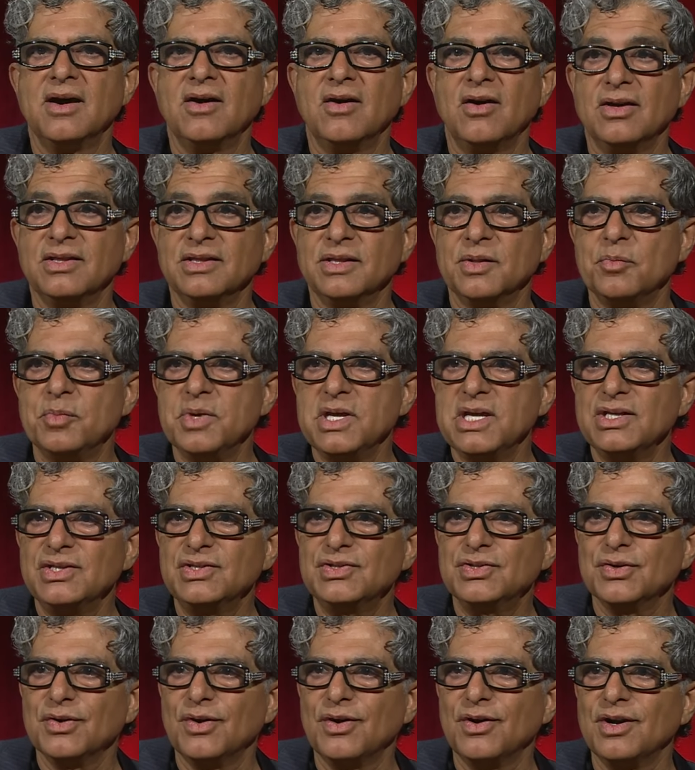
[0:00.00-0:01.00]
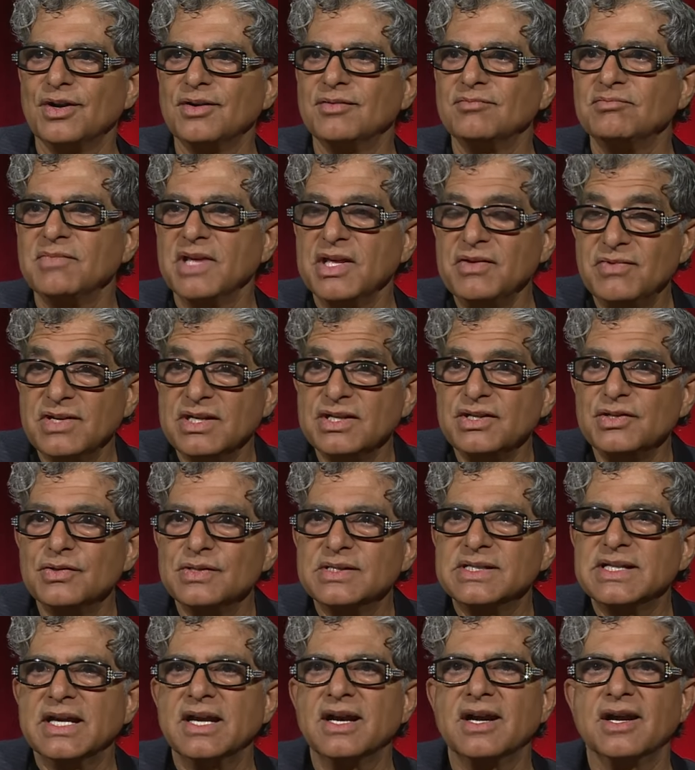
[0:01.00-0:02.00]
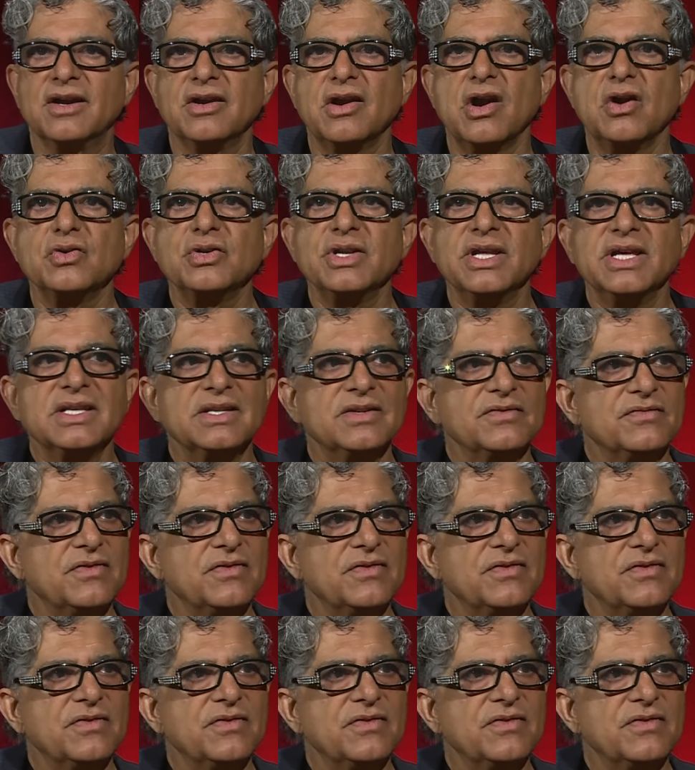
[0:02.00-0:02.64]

on the beach or even using a grounding